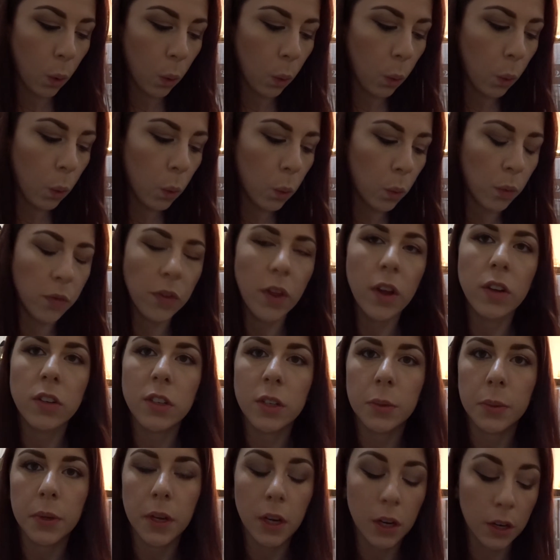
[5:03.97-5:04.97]
Oh, those
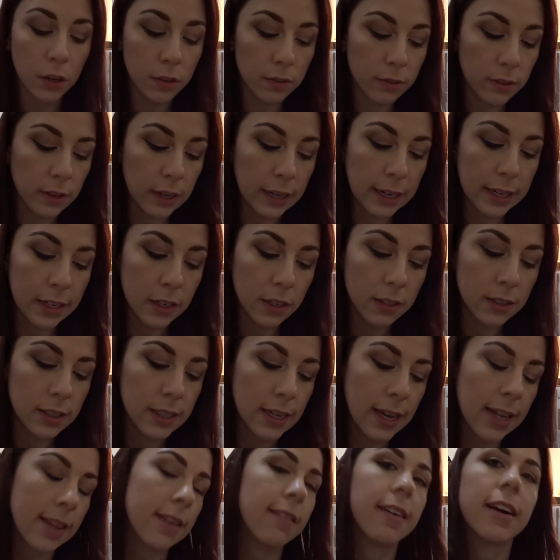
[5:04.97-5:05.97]
two would look really nice
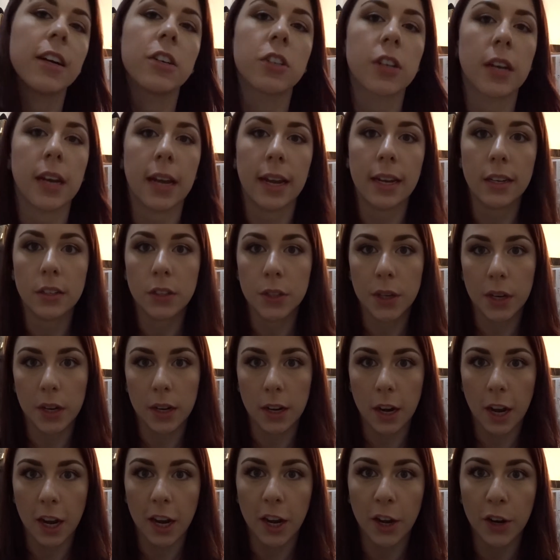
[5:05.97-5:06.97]
together actually,
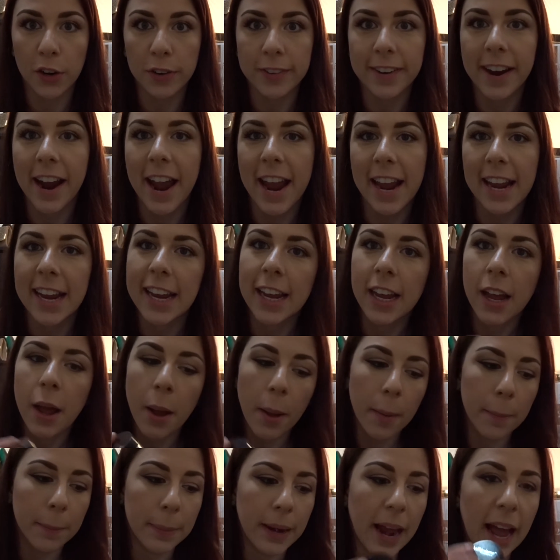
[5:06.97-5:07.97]
doing like a grey,
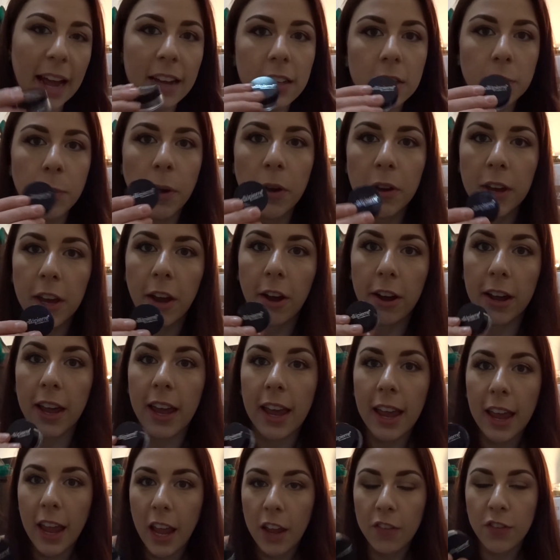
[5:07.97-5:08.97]
black smoky eye.
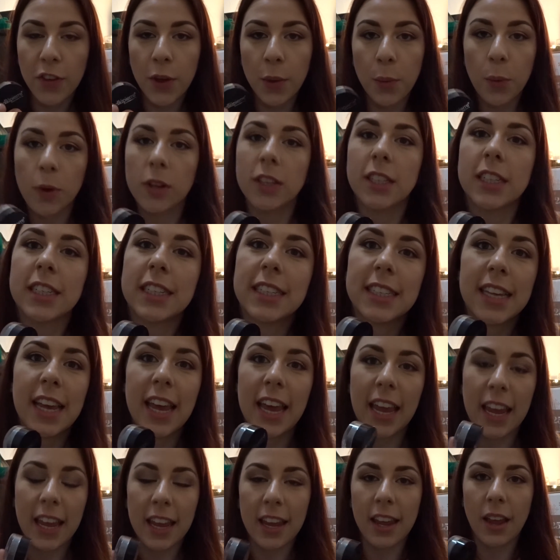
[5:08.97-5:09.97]
If you want to
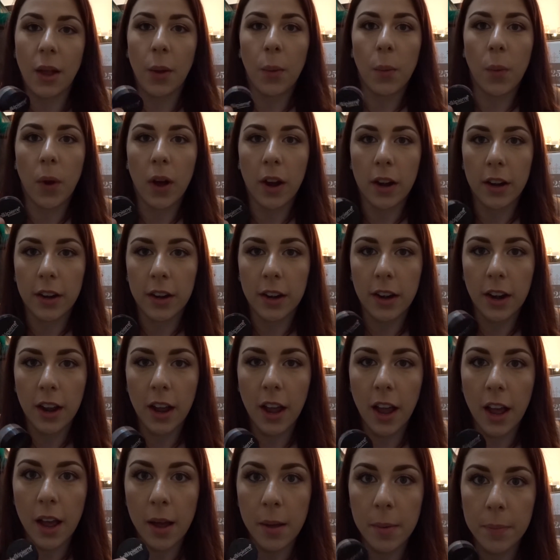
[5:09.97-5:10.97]
see one,
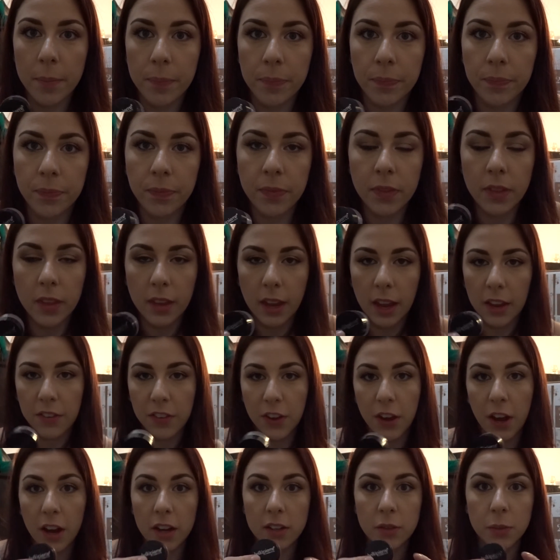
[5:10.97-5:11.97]
if
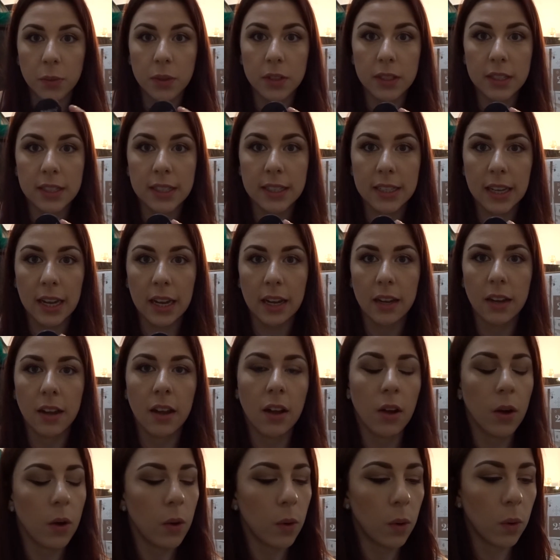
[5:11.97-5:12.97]
you guys want to see,
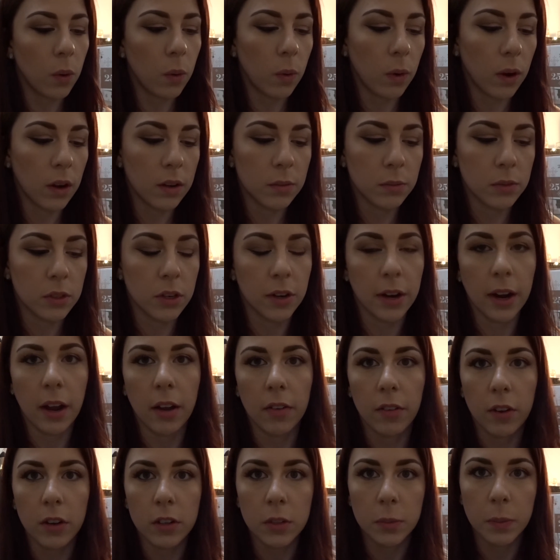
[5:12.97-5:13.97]
oh, I'm sorry,
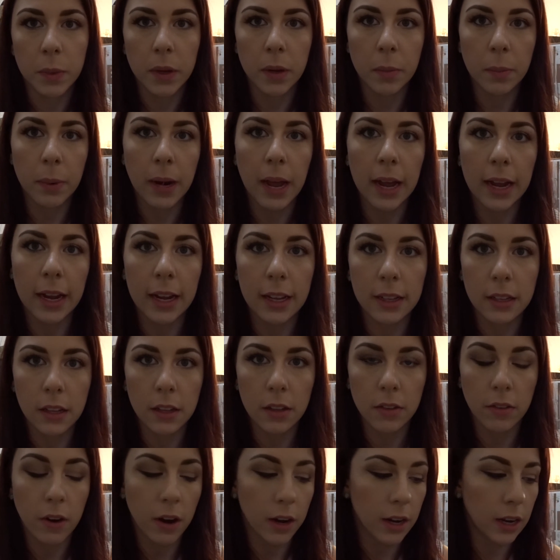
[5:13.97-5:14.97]
I've got to put black in the
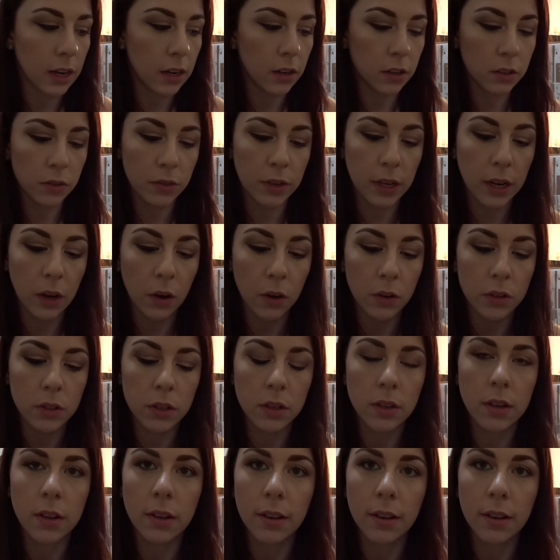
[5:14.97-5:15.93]
other eye, it looks really odd.